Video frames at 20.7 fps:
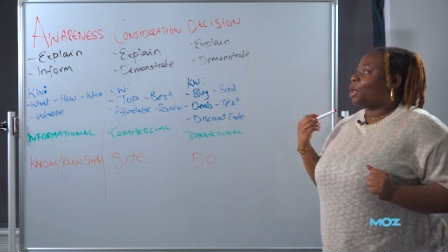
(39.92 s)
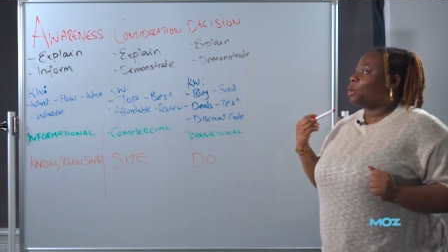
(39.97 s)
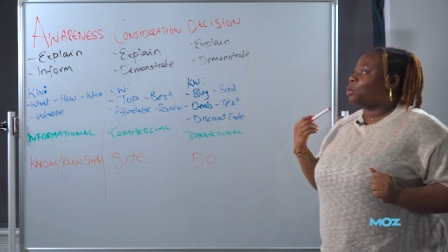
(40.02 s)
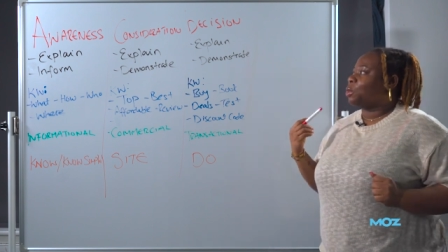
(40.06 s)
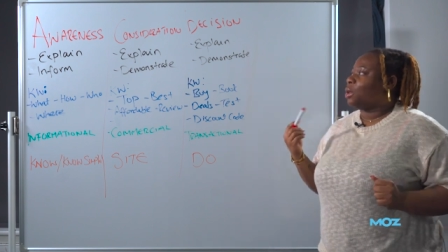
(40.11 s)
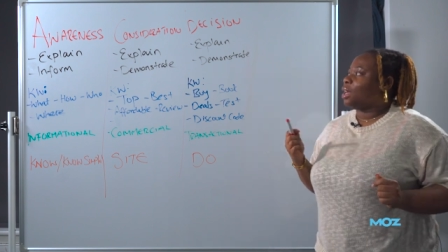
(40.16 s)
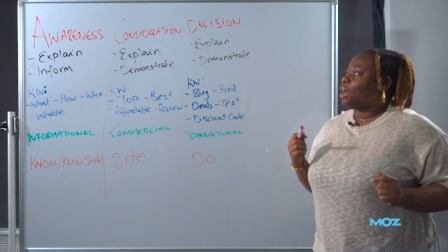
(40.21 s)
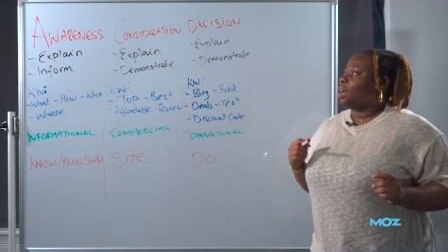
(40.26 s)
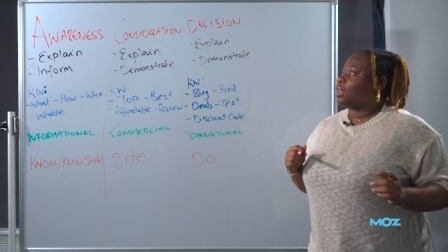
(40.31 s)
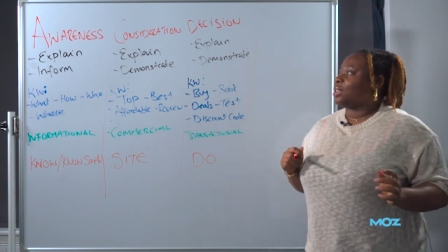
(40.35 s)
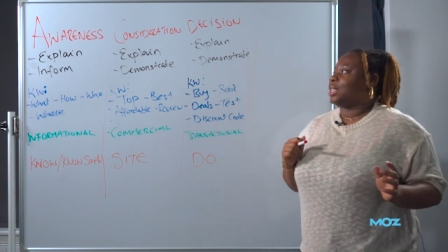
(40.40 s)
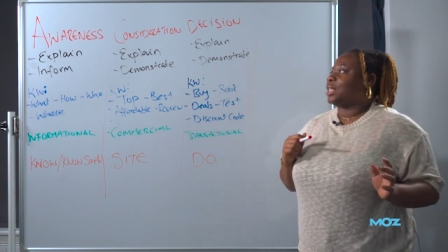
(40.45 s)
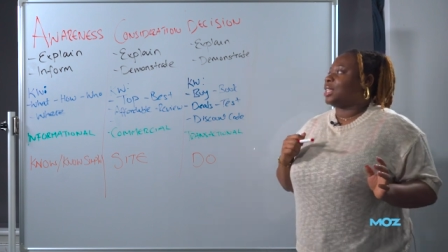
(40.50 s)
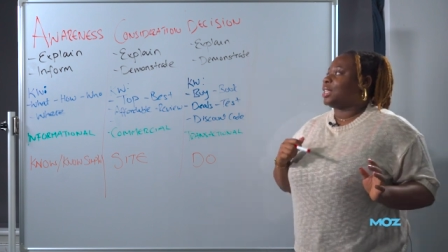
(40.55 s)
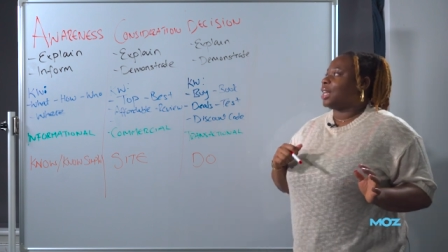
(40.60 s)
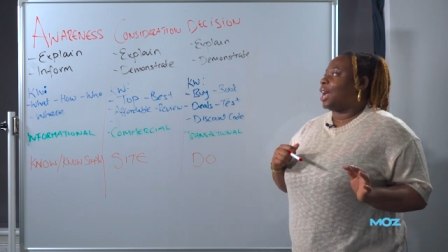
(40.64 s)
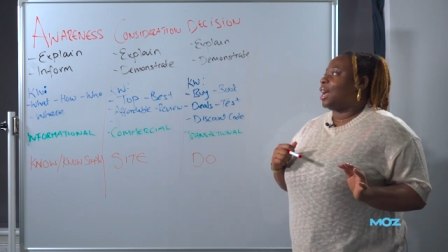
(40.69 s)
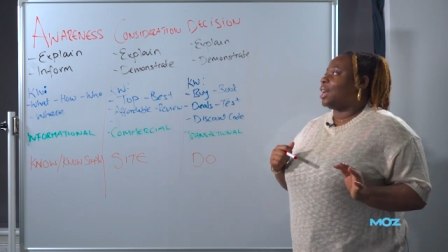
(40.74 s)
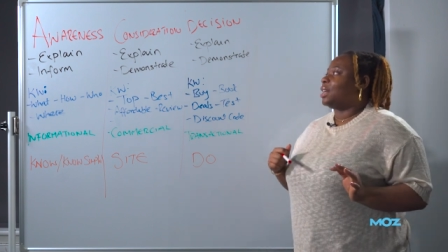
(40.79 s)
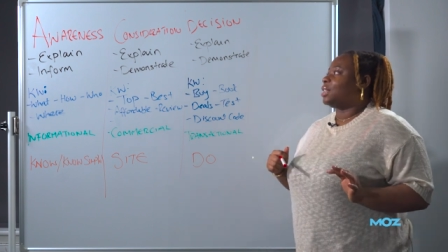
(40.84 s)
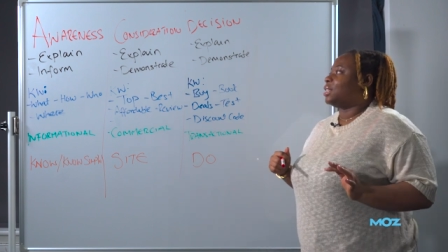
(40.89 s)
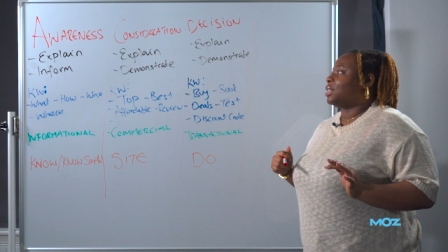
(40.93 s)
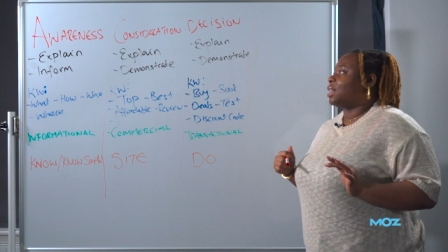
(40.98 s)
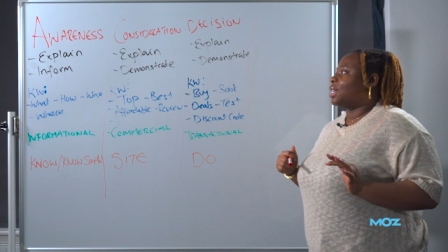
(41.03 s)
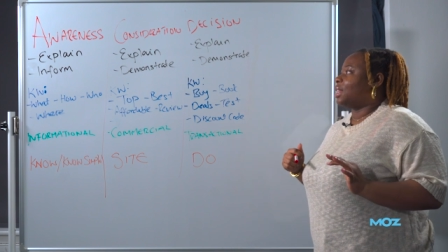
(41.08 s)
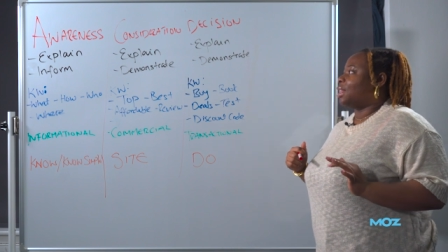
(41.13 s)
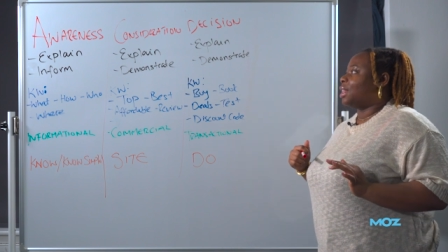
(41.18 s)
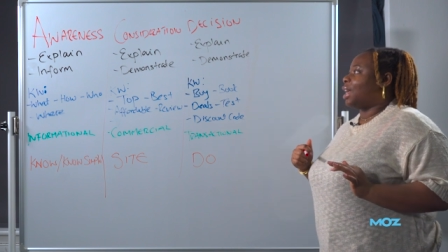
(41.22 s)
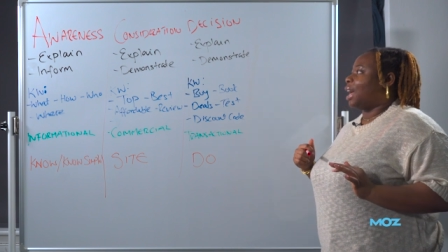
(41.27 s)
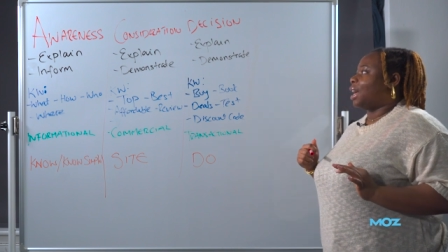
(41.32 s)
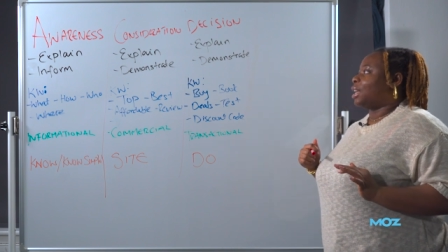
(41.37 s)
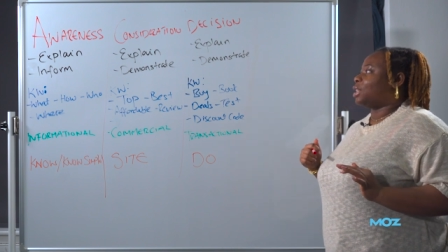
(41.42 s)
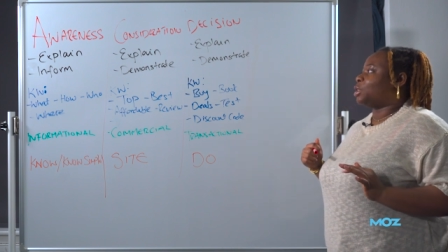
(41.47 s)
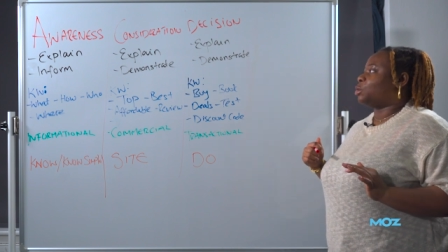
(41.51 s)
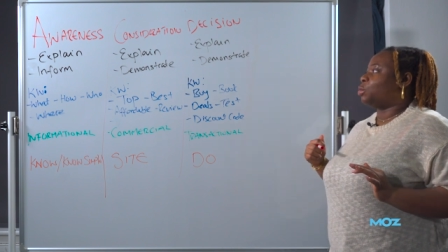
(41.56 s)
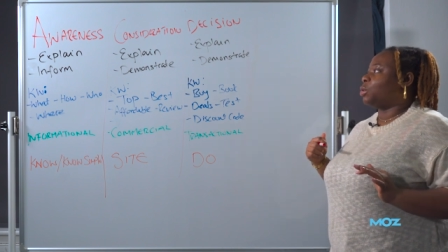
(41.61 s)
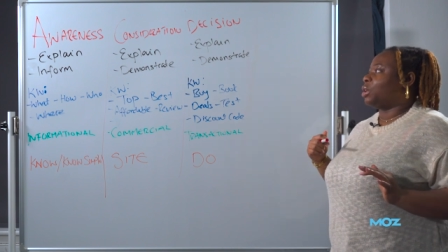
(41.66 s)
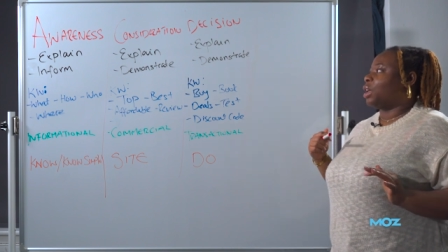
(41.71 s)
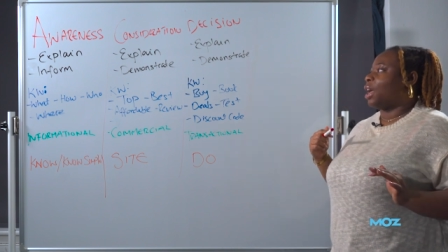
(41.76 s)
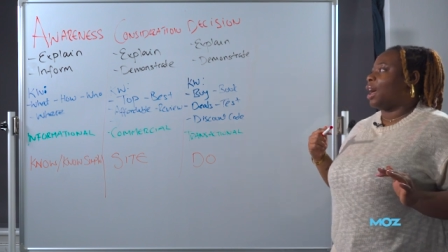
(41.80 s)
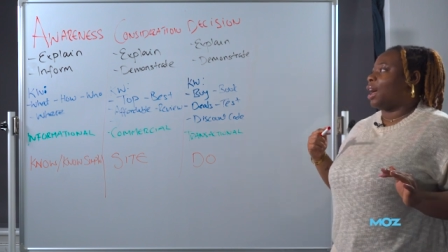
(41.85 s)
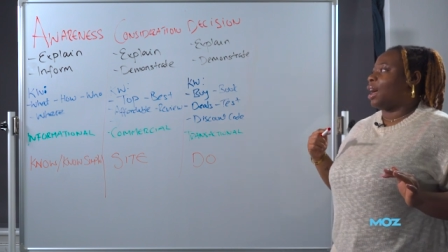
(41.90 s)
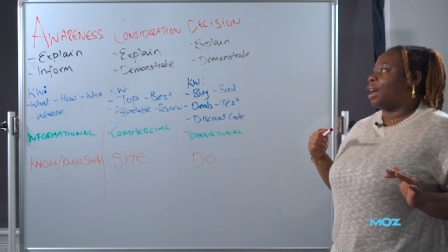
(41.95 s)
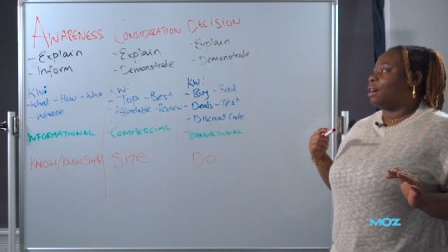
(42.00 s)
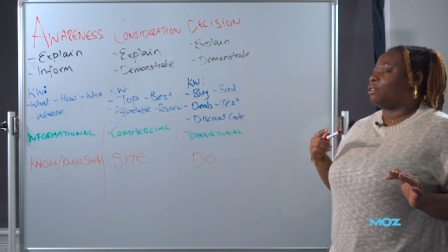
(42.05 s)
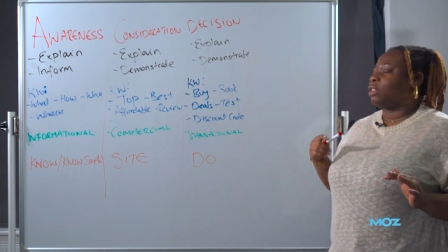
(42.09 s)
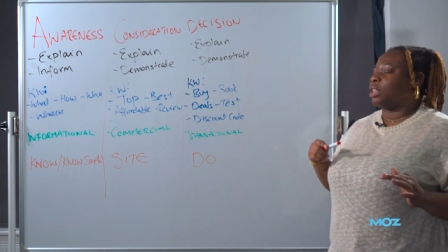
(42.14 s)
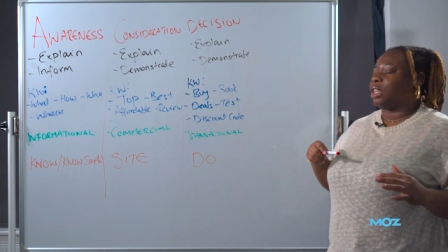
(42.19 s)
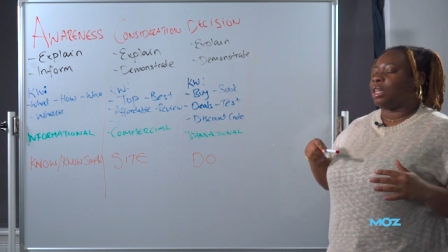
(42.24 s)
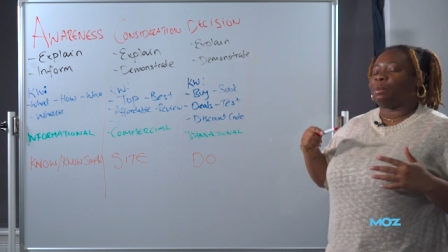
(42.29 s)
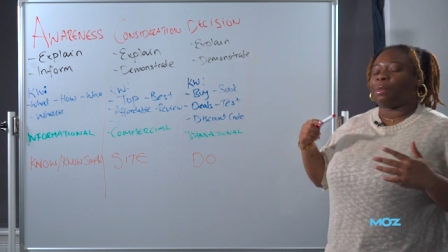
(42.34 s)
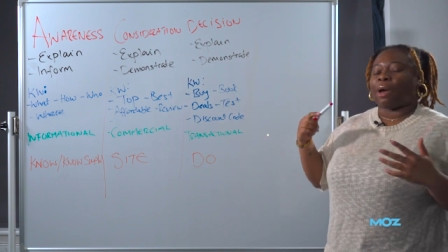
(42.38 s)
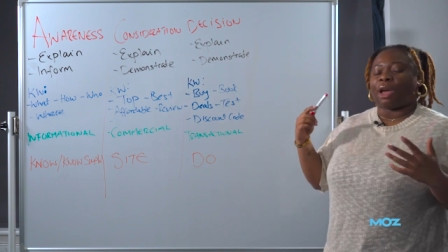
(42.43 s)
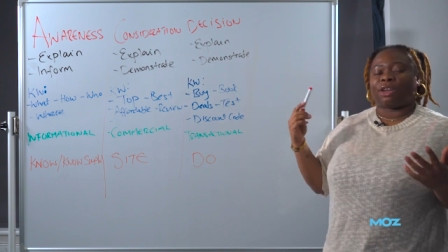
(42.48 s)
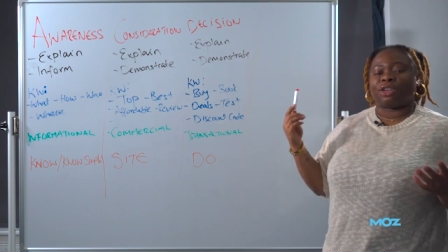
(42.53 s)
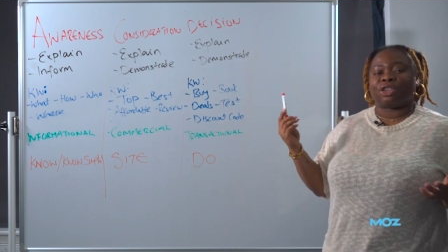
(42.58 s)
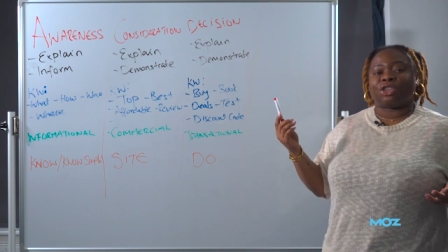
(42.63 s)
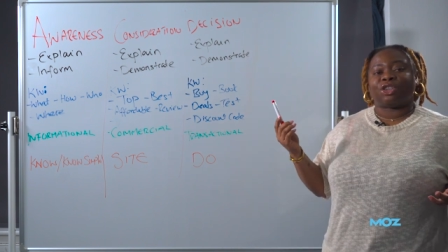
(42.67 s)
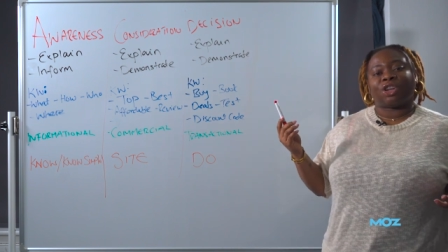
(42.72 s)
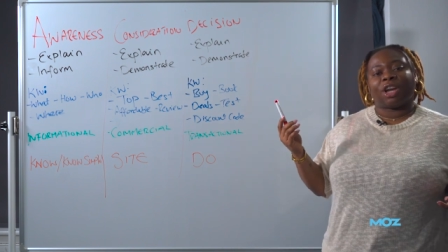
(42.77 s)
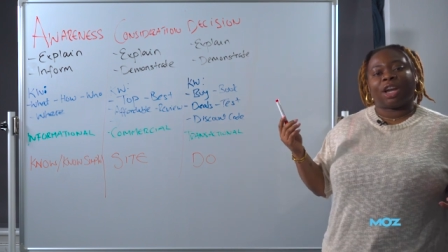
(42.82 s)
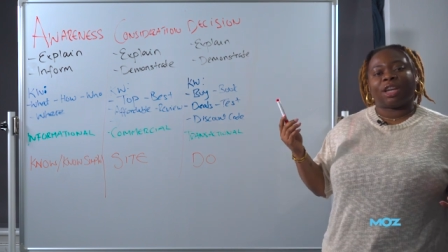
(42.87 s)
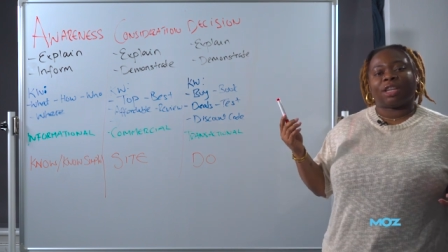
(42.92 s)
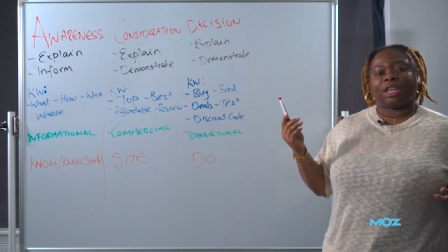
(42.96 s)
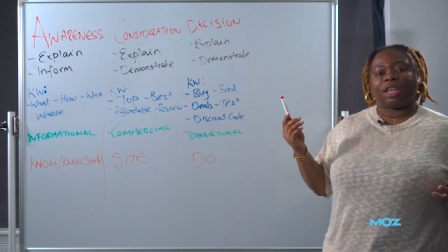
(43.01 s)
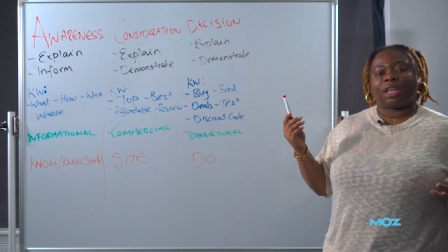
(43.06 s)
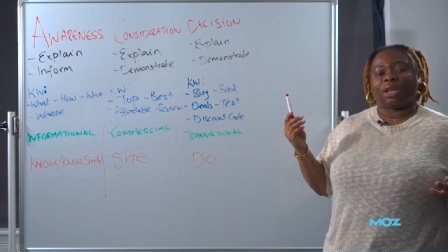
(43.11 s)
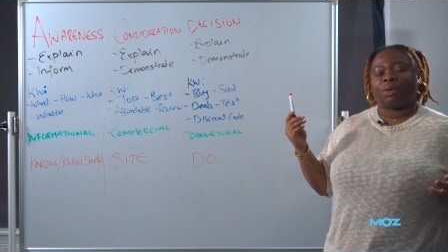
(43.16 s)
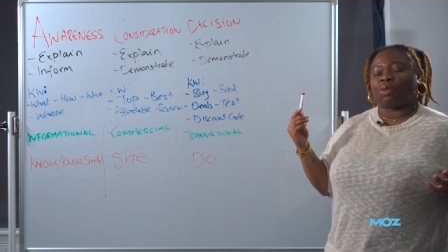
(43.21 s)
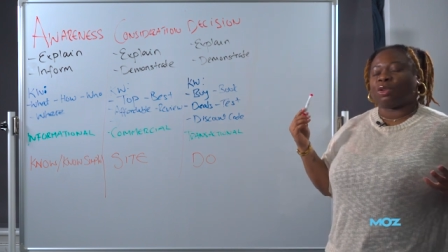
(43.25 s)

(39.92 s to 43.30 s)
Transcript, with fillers: we understand that we have the buyer's journey,